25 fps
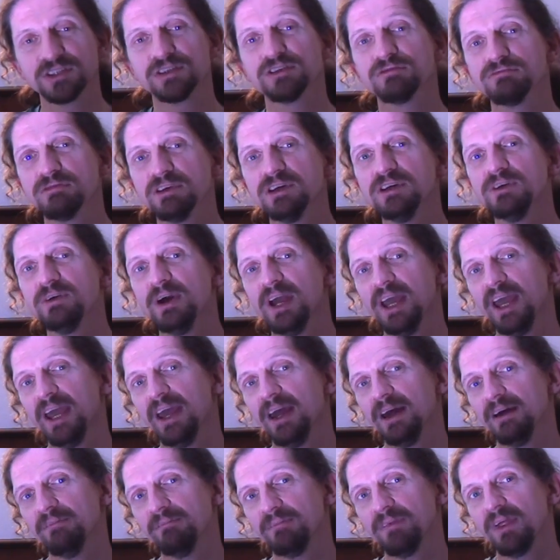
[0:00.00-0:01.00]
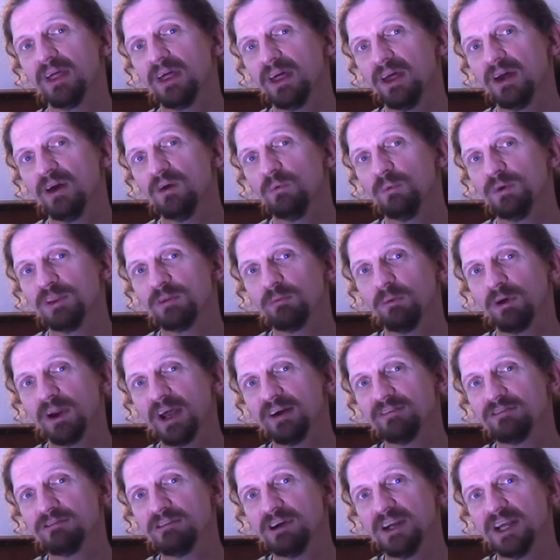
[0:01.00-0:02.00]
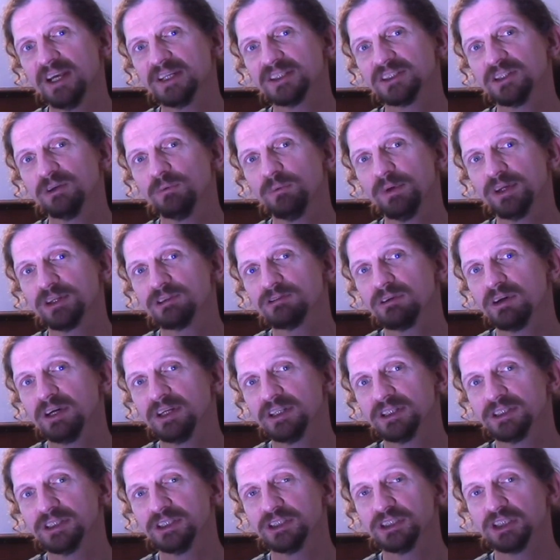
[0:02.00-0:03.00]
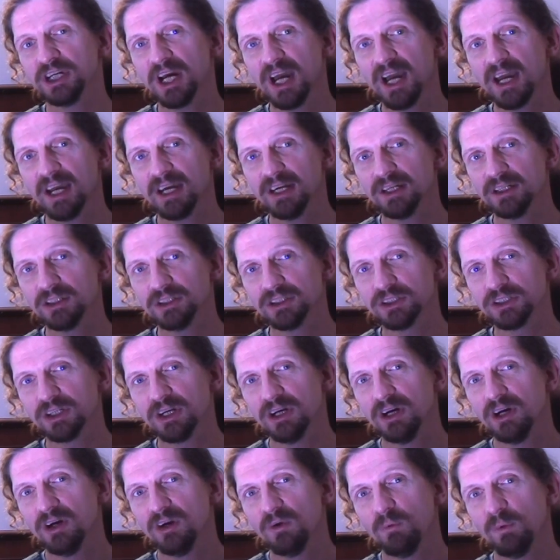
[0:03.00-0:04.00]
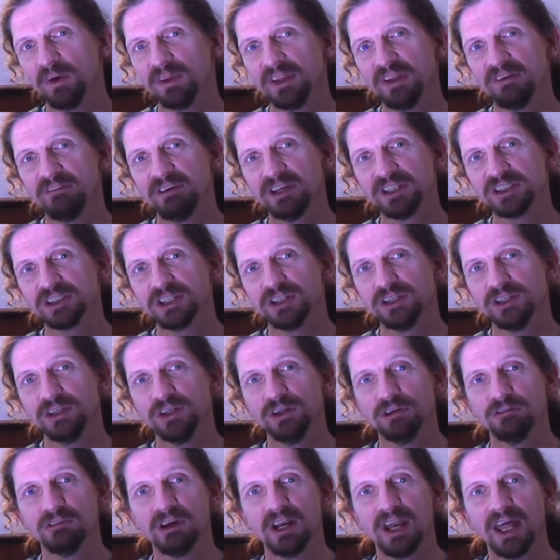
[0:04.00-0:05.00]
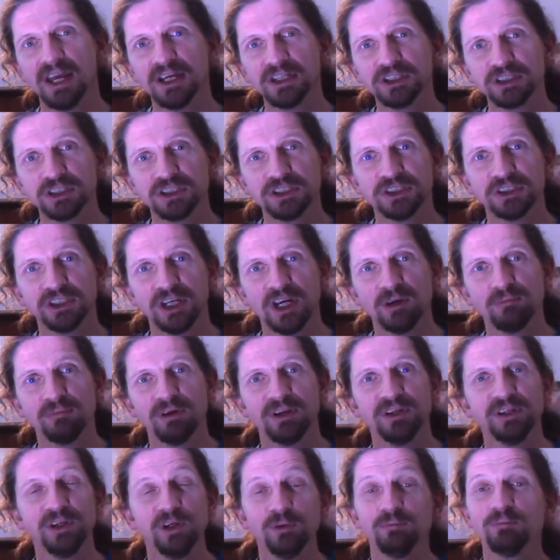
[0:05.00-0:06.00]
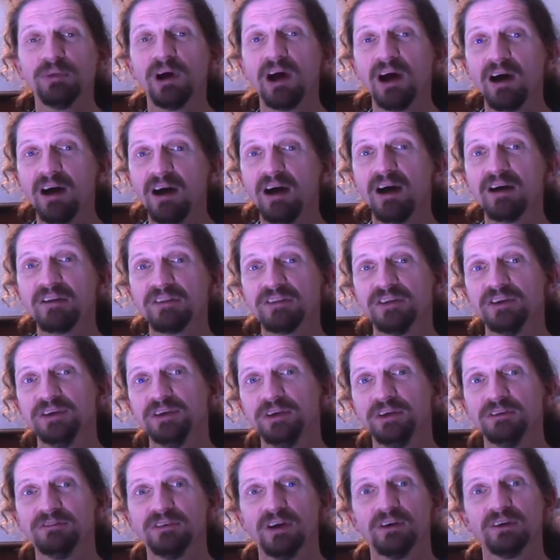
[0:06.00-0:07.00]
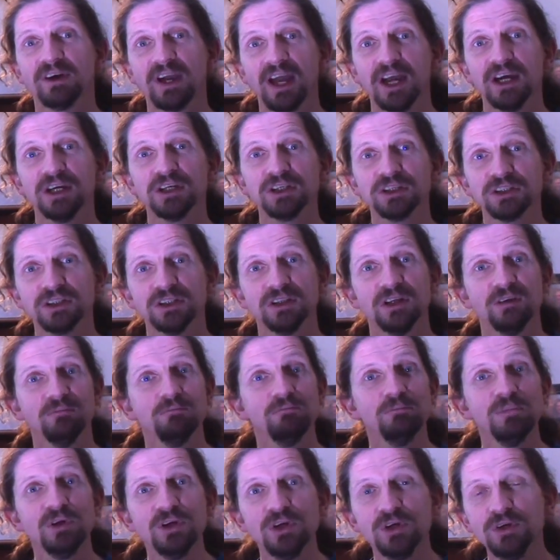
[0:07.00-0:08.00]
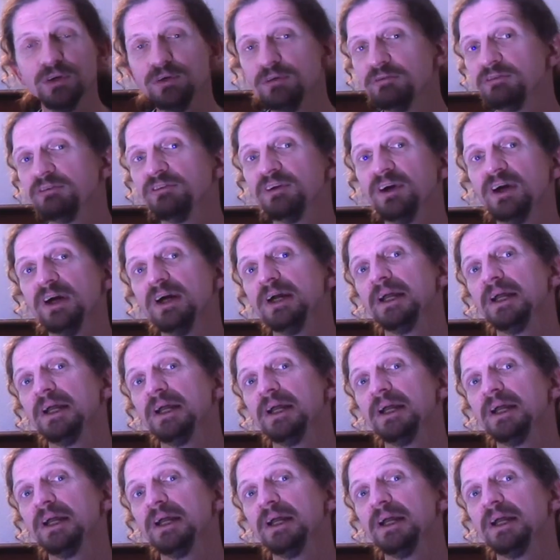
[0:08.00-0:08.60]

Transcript: through here with whatever it is that we're trying to change, whether it's a new relationship, a new path, a new vocation, a move.